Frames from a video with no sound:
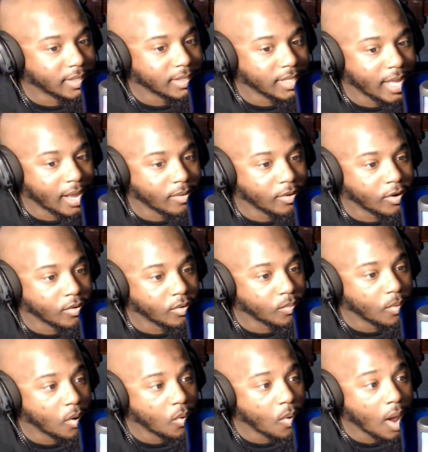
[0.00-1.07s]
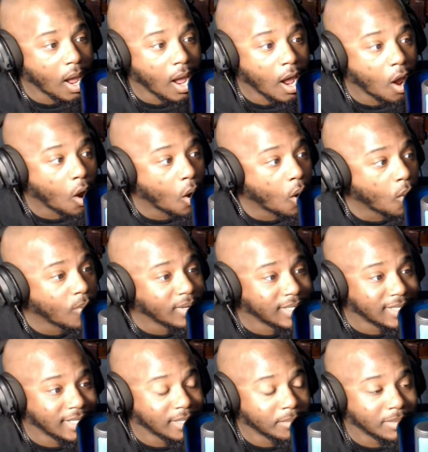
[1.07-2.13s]
out there on the road, I always see
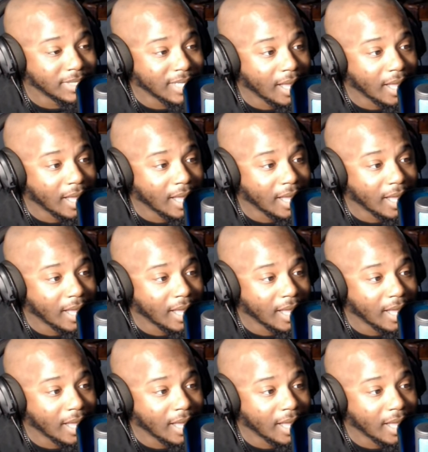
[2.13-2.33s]
them stop